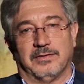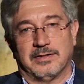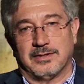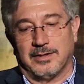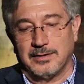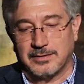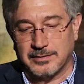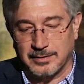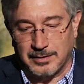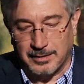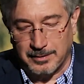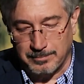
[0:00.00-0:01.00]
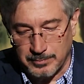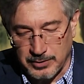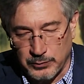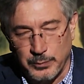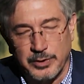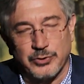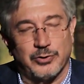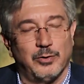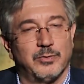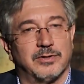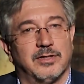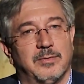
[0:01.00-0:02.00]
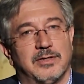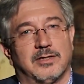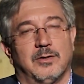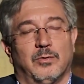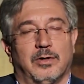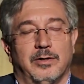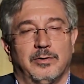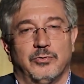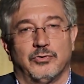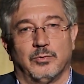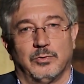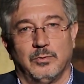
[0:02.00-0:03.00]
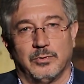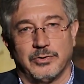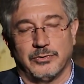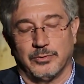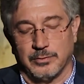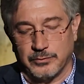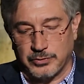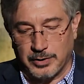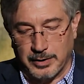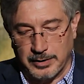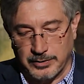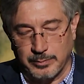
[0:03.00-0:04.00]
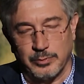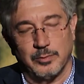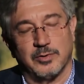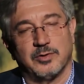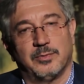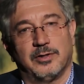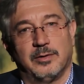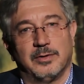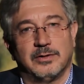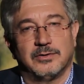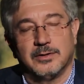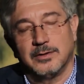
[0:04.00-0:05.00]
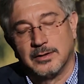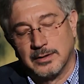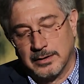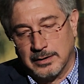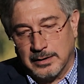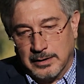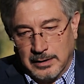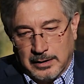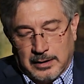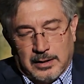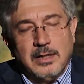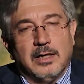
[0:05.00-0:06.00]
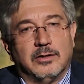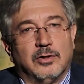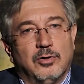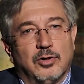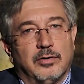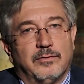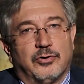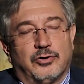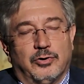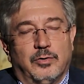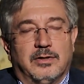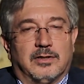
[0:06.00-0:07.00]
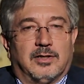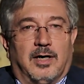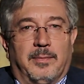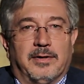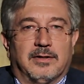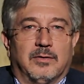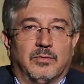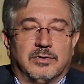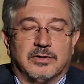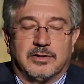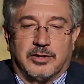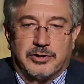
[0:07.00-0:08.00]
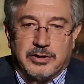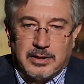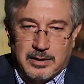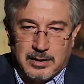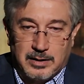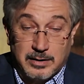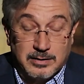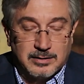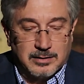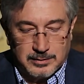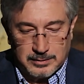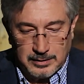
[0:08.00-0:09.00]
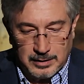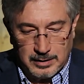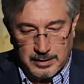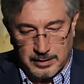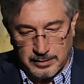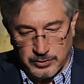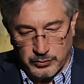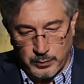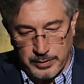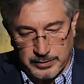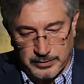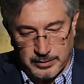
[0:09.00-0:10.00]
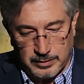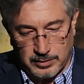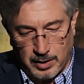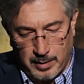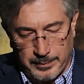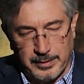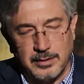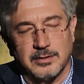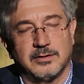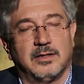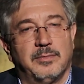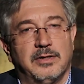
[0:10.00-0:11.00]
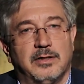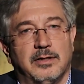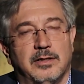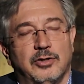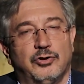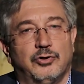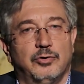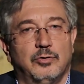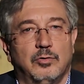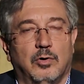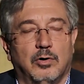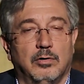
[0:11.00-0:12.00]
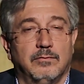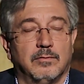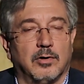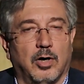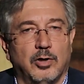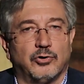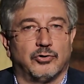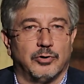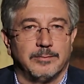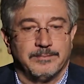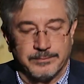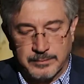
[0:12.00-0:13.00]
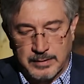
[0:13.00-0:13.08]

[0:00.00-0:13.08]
of Insights. This week's show is going to be somewhat unusual. We're sort of trying some new experiments in the look of the show and the topic that we're discussing. This week's topic is going to be the issue of culture,